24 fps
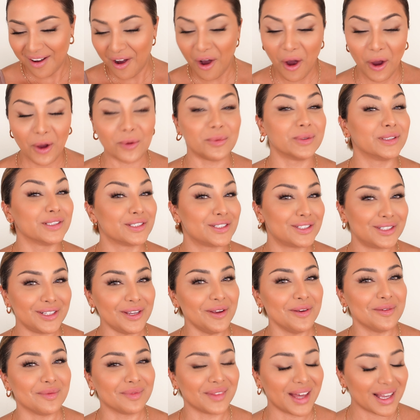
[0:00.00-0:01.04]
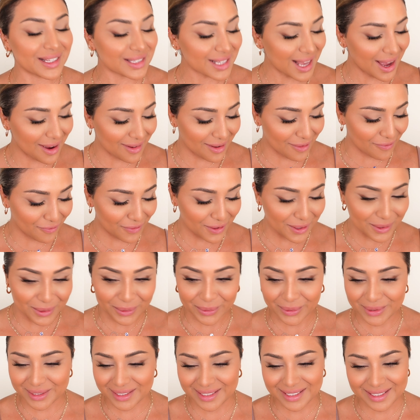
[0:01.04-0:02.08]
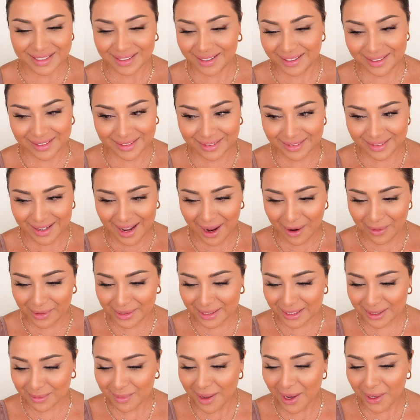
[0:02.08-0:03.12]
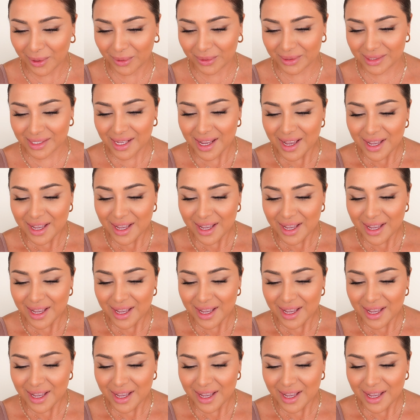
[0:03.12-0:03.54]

I would assume that's how it feels and how it smells.